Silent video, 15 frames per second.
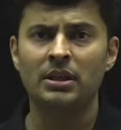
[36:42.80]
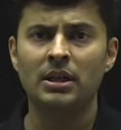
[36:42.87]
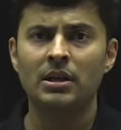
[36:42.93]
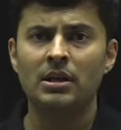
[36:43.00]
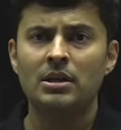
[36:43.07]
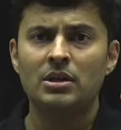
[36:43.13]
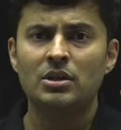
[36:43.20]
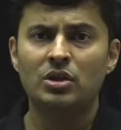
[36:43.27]

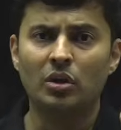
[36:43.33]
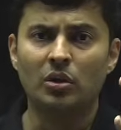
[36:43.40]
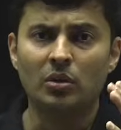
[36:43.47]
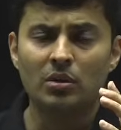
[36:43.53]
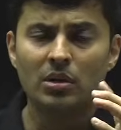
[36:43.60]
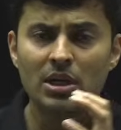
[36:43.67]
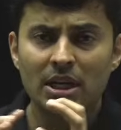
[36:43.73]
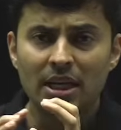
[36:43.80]
So
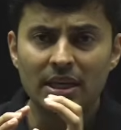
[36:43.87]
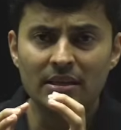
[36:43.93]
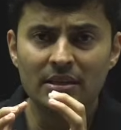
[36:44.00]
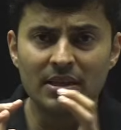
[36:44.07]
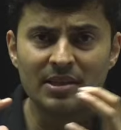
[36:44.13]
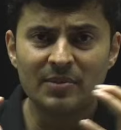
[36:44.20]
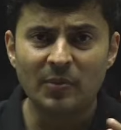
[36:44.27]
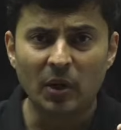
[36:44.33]
in this
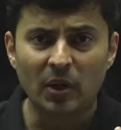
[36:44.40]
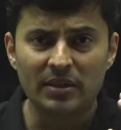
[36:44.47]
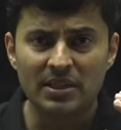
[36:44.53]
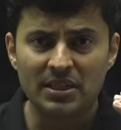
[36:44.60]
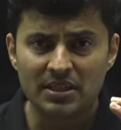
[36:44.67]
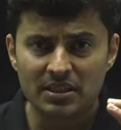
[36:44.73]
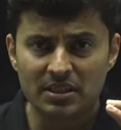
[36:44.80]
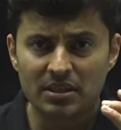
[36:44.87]

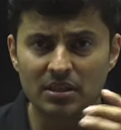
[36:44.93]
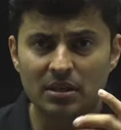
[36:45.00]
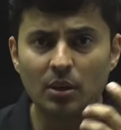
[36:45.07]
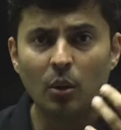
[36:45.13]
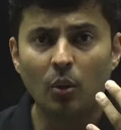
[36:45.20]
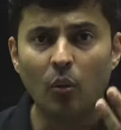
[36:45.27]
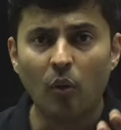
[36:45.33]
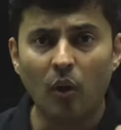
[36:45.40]
process,
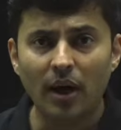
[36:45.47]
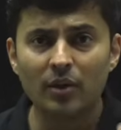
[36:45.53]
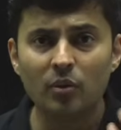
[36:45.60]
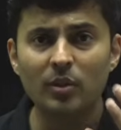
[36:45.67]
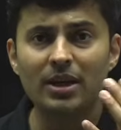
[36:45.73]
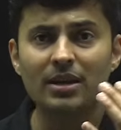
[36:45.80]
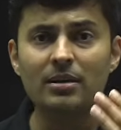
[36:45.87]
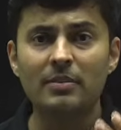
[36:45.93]
what will
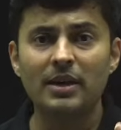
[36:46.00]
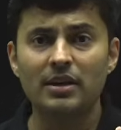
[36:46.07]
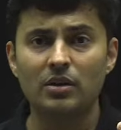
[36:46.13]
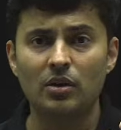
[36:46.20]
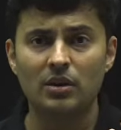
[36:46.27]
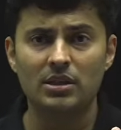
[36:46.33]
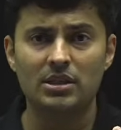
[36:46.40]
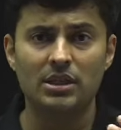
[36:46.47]
remain
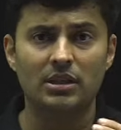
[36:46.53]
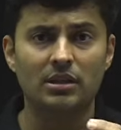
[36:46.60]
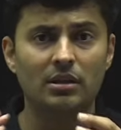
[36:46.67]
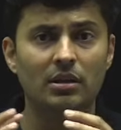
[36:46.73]
constant?